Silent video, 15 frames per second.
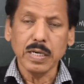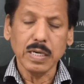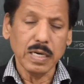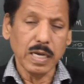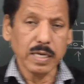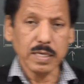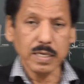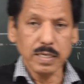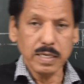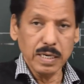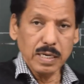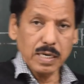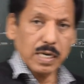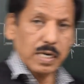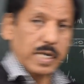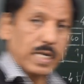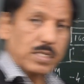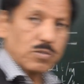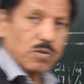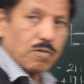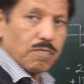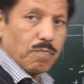like here in
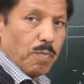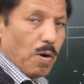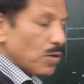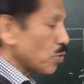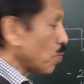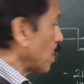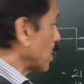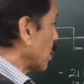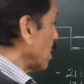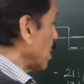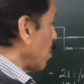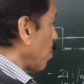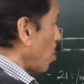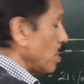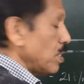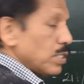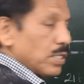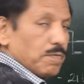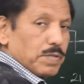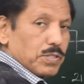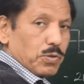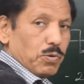case of box vessel, the buoyancy
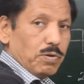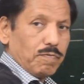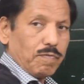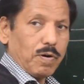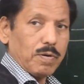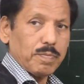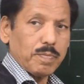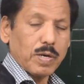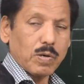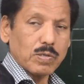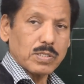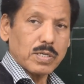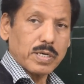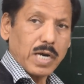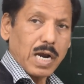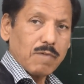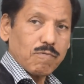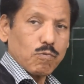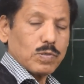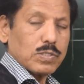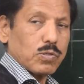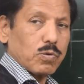was uniform because the draft
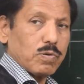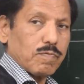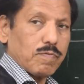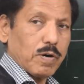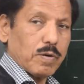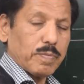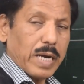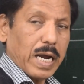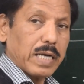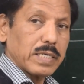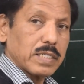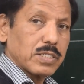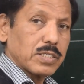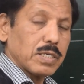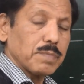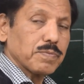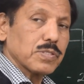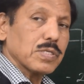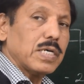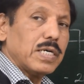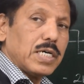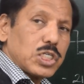was uniform and the
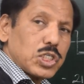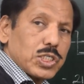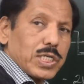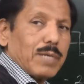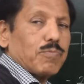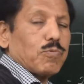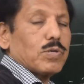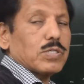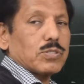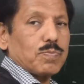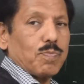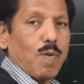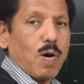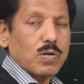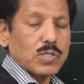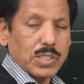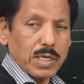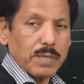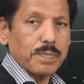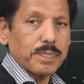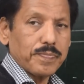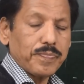ship's shape was box
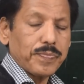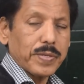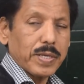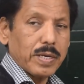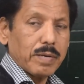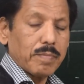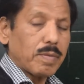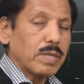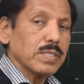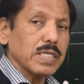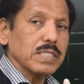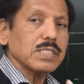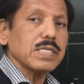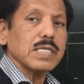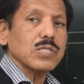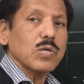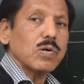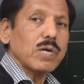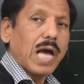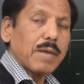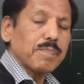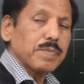shape. But this does
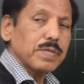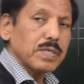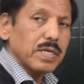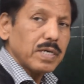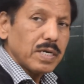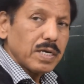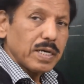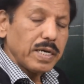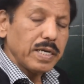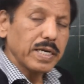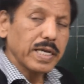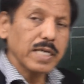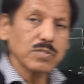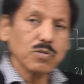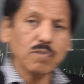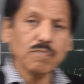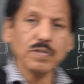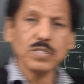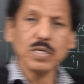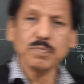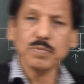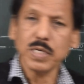not happen in case of a
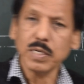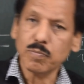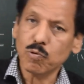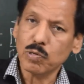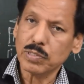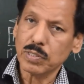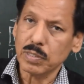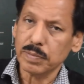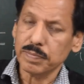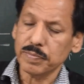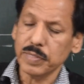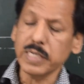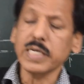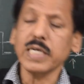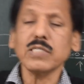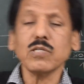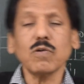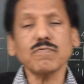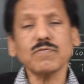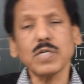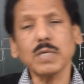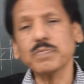ship-shaped vessel. In case
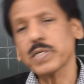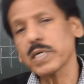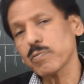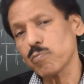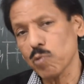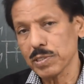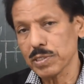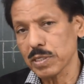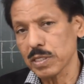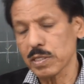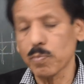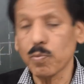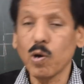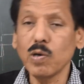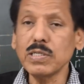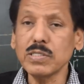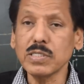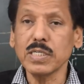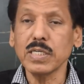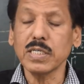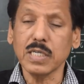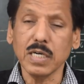of ship-shaped vessel, the
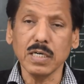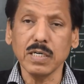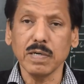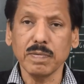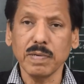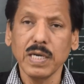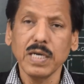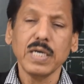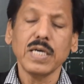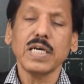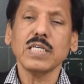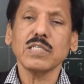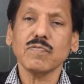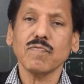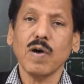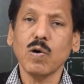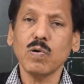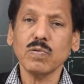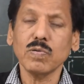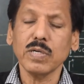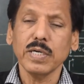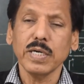buoyancy curve is
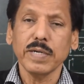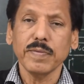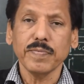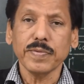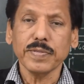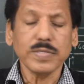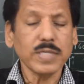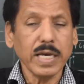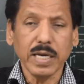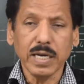found Say,